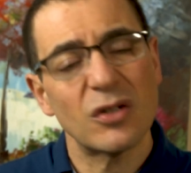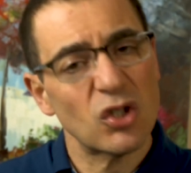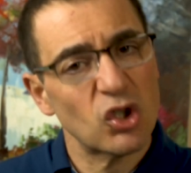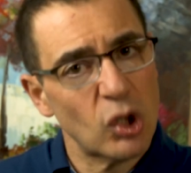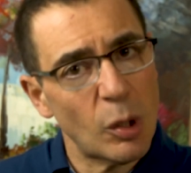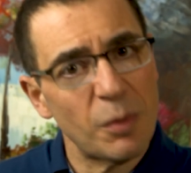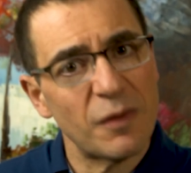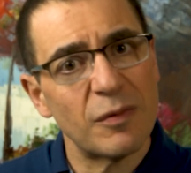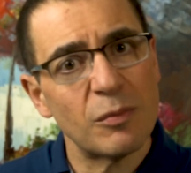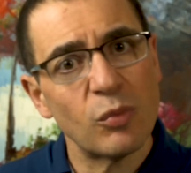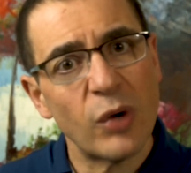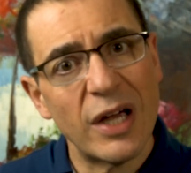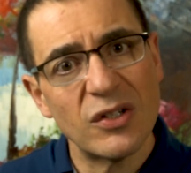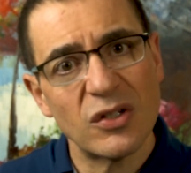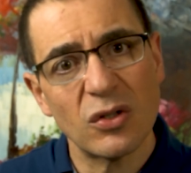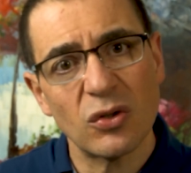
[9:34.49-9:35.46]
to stop it from
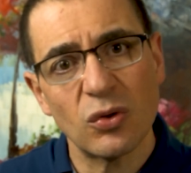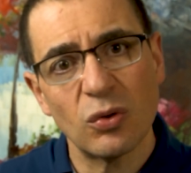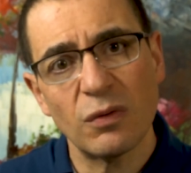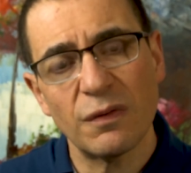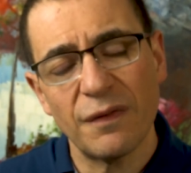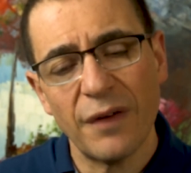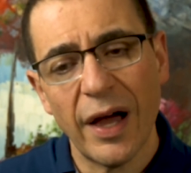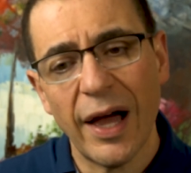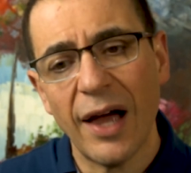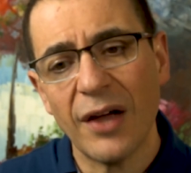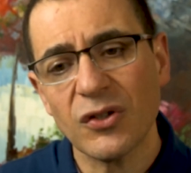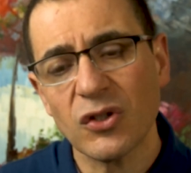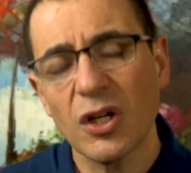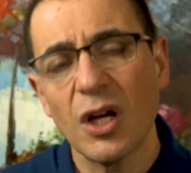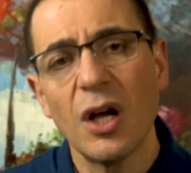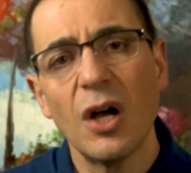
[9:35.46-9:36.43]
racing too
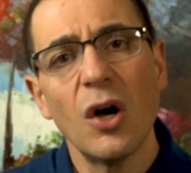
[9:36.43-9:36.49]
fast,